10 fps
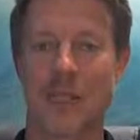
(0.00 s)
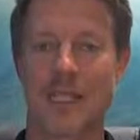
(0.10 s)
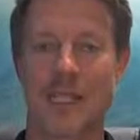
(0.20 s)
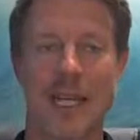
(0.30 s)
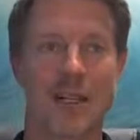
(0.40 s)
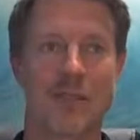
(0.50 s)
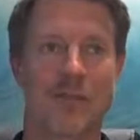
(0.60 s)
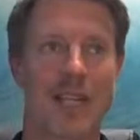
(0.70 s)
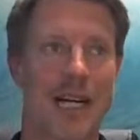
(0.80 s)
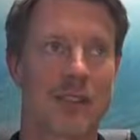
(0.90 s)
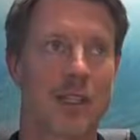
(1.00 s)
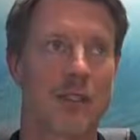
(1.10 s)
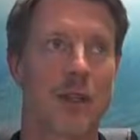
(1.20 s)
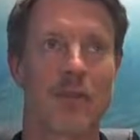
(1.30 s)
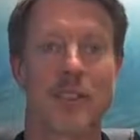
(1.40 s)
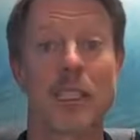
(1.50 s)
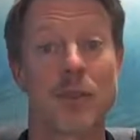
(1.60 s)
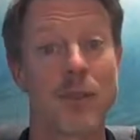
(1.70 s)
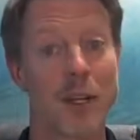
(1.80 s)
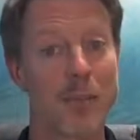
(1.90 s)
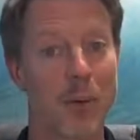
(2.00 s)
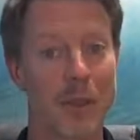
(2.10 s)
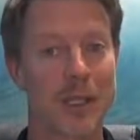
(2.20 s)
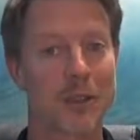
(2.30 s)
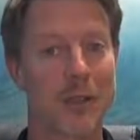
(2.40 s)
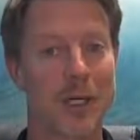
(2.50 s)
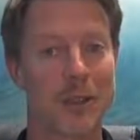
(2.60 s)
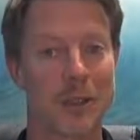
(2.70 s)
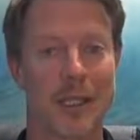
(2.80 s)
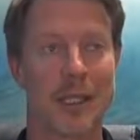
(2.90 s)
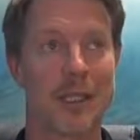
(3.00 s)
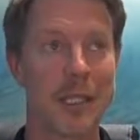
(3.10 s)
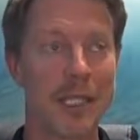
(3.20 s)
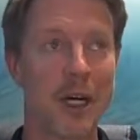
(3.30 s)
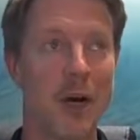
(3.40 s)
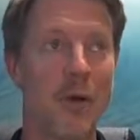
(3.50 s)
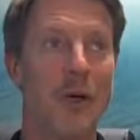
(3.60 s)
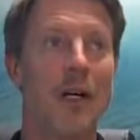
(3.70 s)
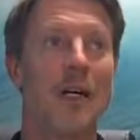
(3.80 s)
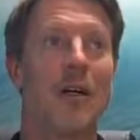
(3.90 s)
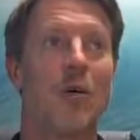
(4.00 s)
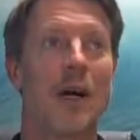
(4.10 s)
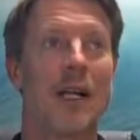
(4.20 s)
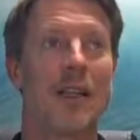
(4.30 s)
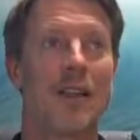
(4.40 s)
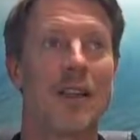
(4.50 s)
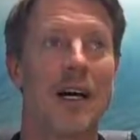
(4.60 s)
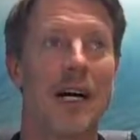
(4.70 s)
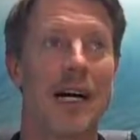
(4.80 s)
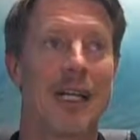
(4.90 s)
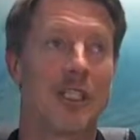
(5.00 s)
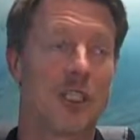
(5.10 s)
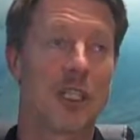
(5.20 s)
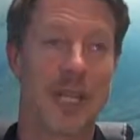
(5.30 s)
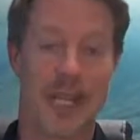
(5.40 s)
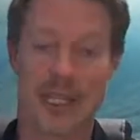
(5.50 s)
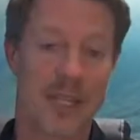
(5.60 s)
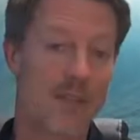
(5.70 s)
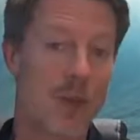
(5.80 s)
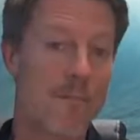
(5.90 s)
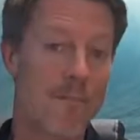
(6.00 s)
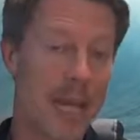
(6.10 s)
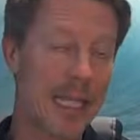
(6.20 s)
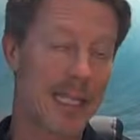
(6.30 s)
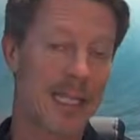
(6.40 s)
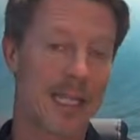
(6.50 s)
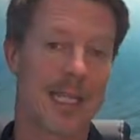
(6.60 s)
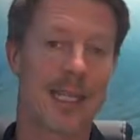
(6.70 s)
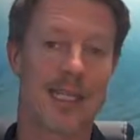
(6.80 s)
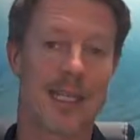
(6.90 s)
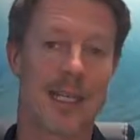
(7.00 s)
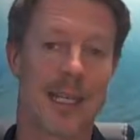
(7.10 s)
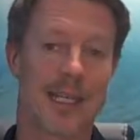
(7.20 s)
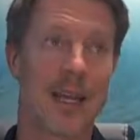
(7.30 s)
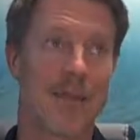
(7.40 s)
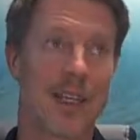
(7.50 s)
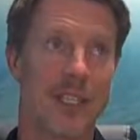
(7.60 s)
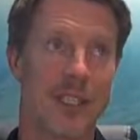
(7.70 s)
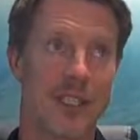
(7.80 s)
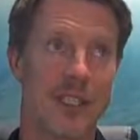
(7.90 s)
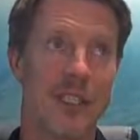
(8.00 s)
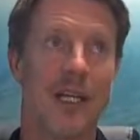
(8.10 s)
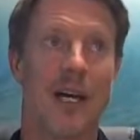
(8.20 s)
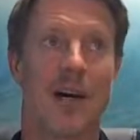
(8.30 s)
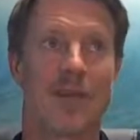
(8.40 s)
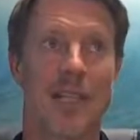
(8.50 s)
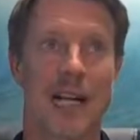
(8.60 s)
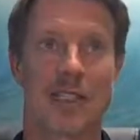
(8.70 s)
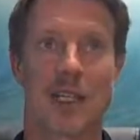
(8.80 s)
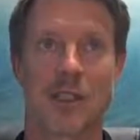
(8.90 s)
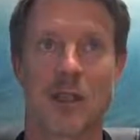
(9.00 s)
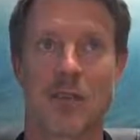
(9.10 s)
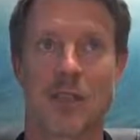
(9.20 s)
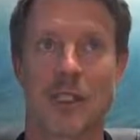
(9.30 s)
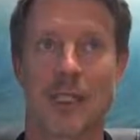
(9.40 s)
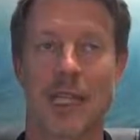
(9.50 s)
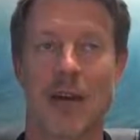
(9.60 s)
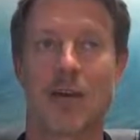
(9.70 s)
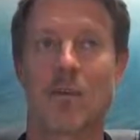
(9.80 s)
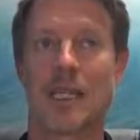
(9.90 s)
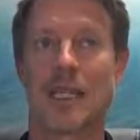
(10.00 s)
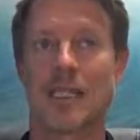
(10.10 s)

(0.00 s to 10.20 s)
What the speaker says: the details of tax loss harvesting, it's very important that you understand the lingo. Well, to kind of give you a basic definition of tax loss harvesting, that would be the